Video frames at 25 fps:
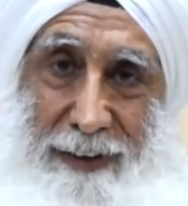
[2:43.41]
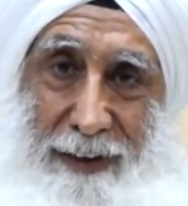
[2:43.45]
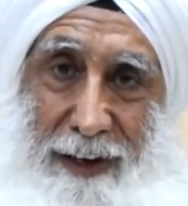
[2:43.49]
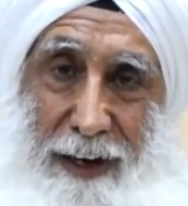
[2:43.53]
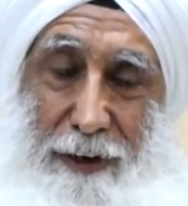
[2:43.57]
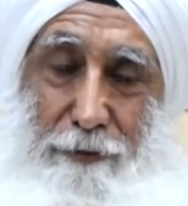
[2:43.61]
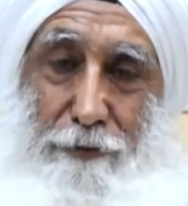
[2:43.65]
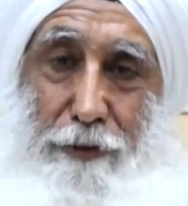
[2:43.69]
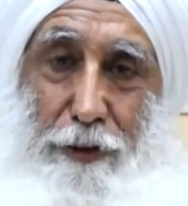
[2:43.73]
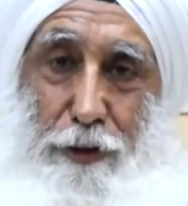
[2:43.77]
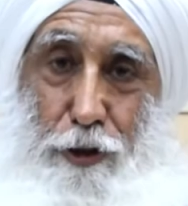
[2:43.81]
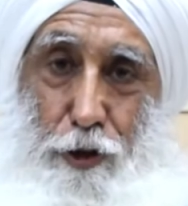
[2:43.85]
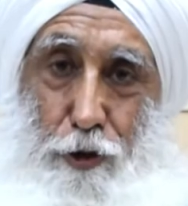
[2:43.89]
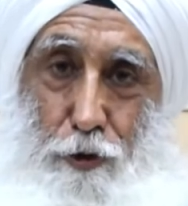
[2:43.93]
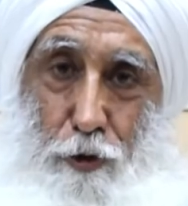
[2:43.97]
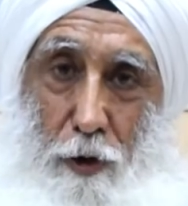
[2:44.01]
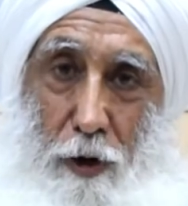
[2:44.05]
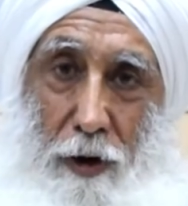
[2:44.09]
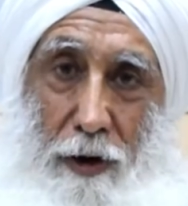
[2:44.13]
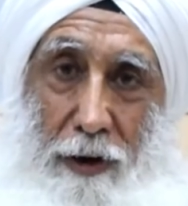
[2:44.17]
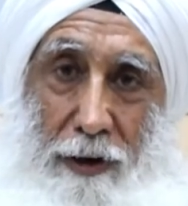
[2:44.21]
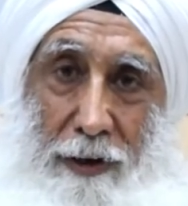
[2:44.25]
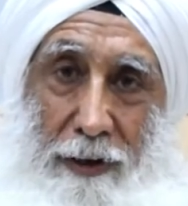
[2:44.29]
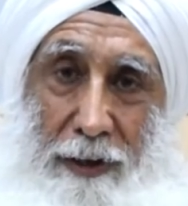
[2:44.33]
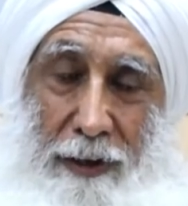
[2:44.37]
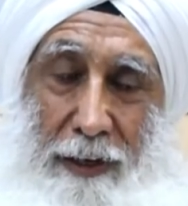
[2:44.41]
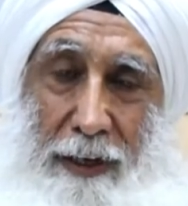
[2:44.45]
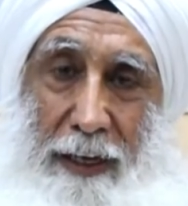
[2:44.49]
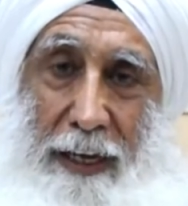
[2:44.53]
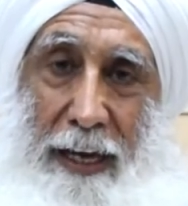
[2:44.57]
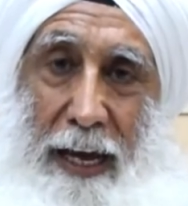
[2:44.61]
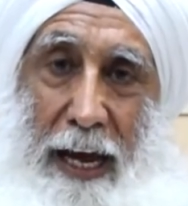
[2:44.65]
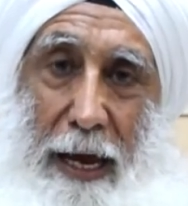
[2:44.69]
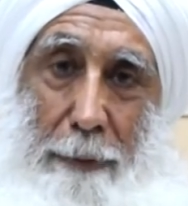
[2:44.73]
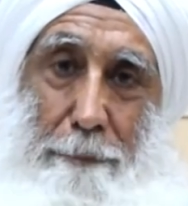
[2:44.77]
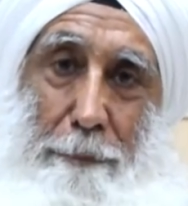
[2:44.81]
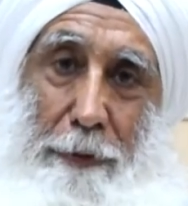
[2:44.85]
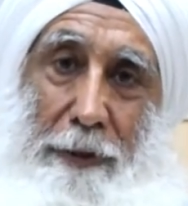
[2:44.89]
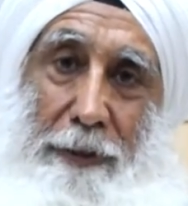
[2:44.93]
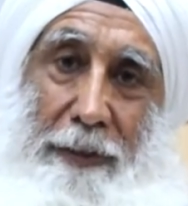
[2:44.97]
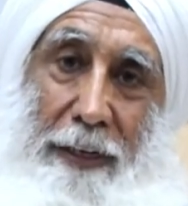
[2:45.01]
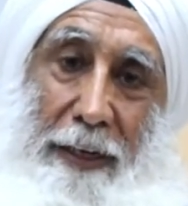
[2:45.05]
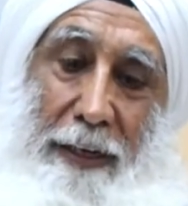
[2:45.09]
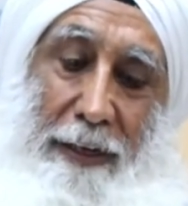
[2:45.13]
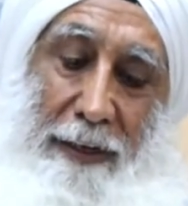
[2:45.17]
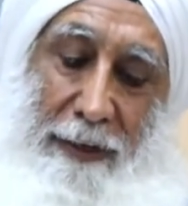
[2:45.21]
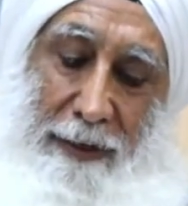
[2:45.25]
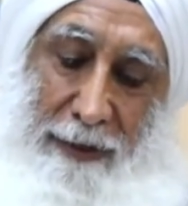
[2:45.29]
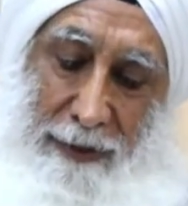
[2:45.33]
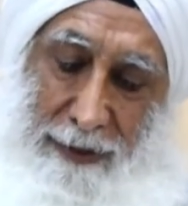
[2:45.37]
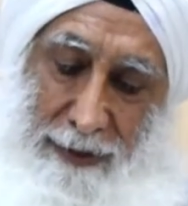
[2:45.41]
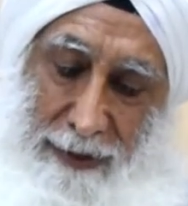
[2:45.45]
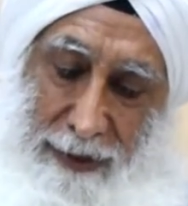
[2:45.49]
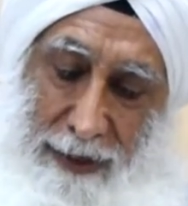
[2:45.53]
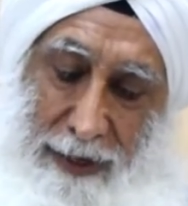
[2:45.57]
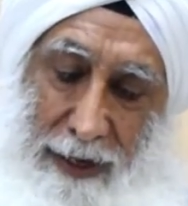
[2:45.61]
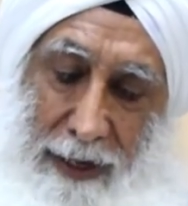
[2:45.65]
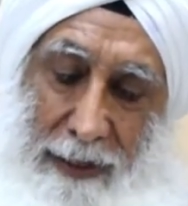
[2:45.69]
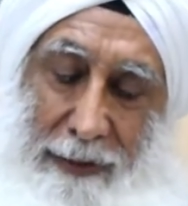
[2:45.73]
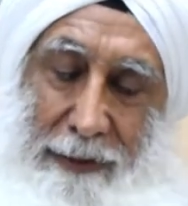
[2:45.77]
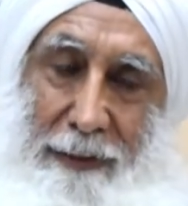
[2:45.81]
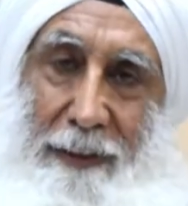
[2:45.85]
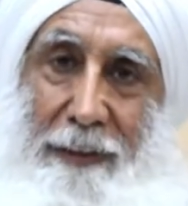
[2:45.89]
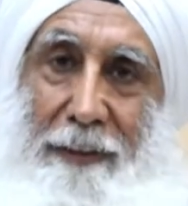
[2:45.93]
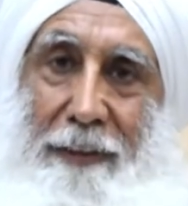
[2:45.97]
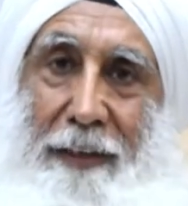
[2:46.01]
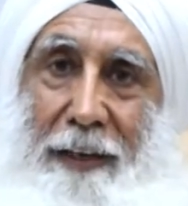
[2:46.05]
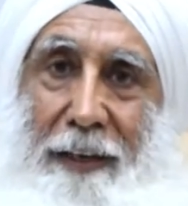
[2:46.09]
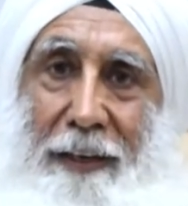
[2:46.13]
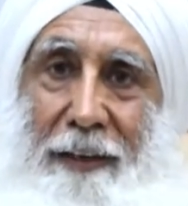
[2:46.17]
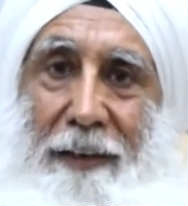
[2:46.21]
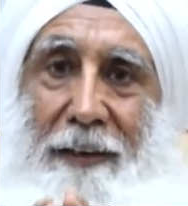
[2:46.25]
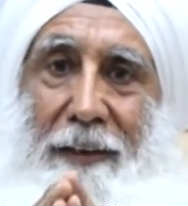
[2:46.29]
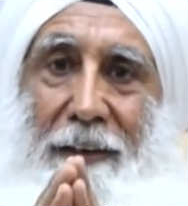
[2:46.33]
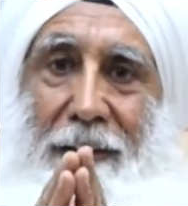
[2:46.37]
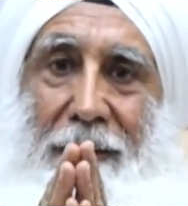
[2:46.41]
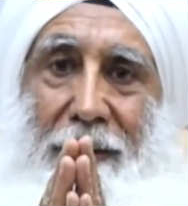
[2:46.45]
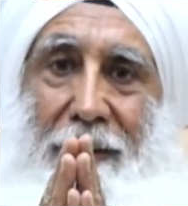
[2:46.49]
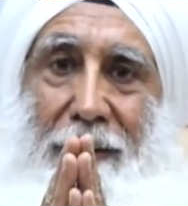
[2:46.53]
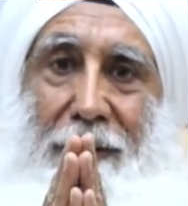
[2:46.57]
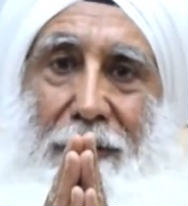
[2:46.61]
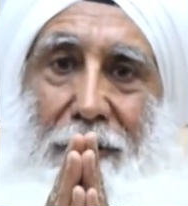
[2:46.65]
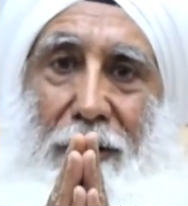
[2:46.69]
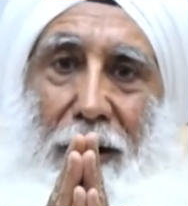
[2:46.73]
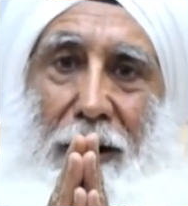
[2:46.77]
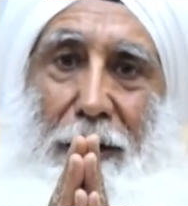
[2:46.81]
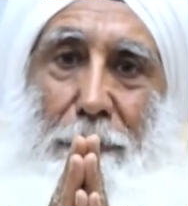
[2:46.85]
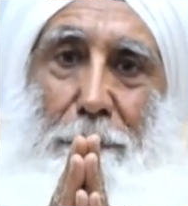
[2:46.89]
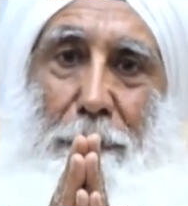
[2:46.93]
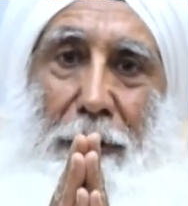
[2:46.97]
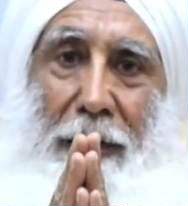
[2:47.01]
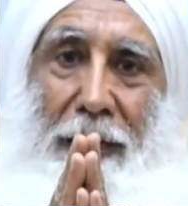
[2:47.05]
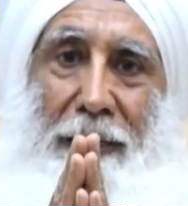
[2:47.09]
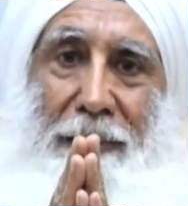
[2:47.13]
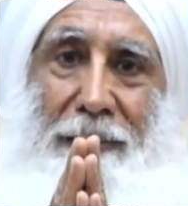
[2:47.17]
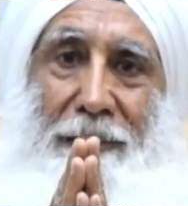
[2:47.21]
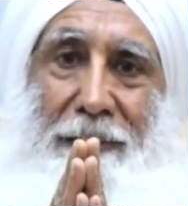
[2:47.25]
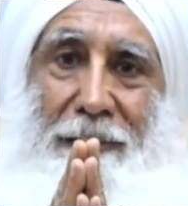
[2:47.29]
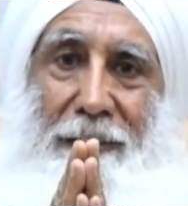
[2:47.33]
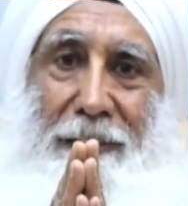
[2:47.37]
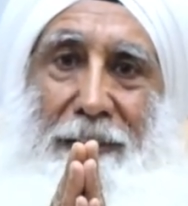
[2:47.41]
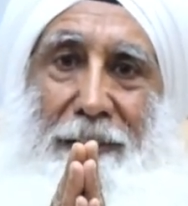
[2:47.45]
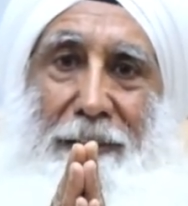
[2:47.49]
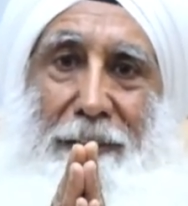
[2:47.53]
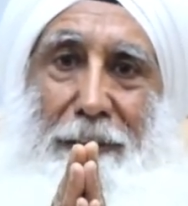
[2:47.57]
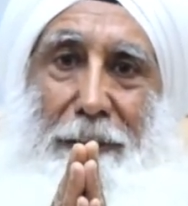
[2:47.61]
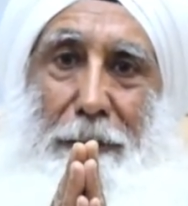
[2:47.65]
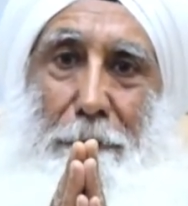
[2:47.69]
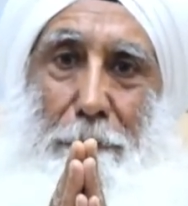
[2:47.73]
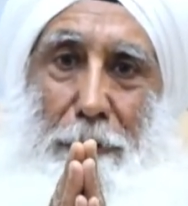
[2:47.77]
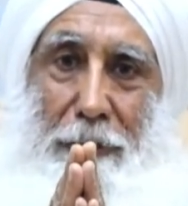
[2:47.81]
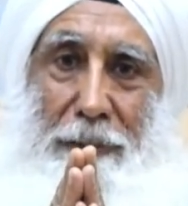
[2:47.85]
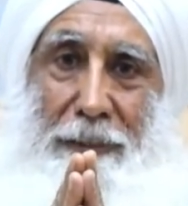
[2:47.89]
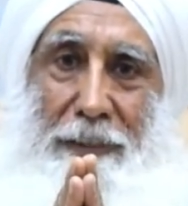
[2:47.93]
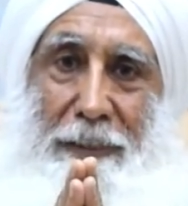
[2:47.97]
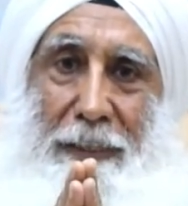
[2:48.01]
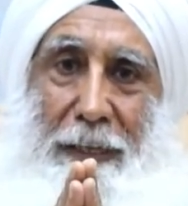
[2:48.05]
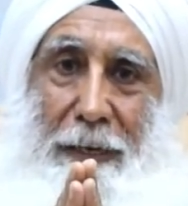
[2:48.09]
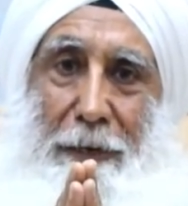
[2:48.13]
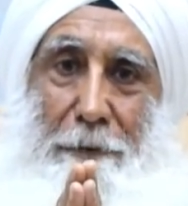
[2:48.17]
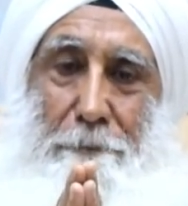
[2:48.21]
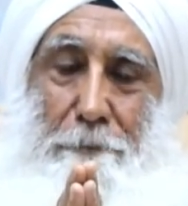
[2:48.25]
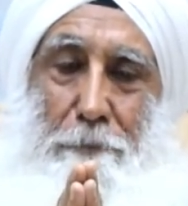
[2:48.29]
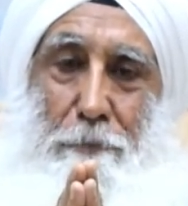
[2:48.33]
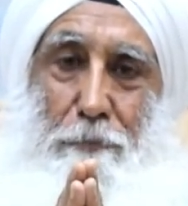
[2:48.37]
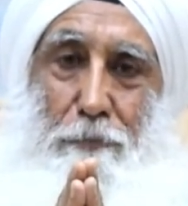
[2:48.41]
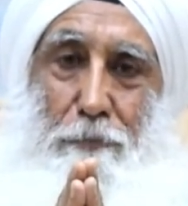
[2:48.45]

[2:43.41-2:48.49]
I wish you all a happy day, a healthy day. God bless. Namaste.